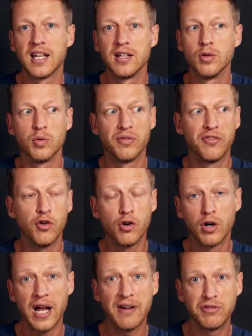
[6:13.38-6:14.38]
then
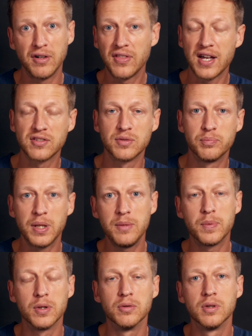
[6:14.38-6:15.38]
for every 1,000
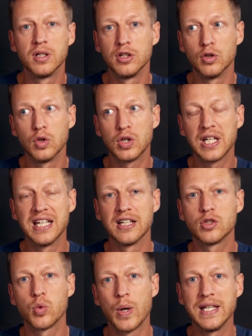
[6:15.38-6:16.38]
people, you're looking
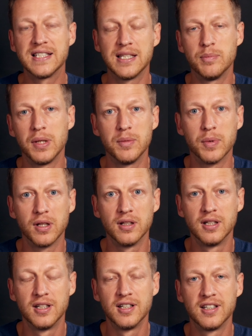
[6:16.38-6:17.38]
at 20 people
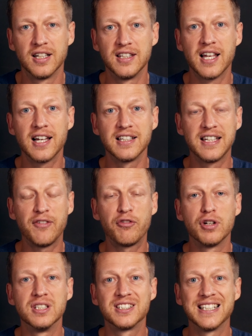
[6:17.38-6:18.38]
and that
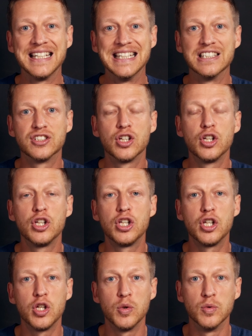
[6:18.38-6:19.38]
difference is
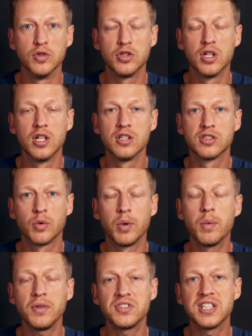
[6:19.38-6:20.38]
huge. So
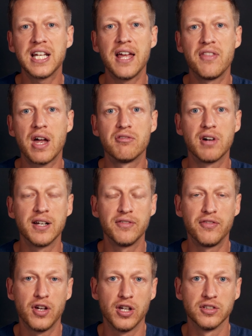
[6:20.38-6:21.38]
we want to get that
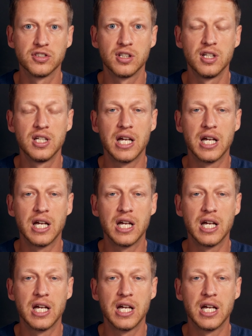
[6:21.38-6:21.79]
right first,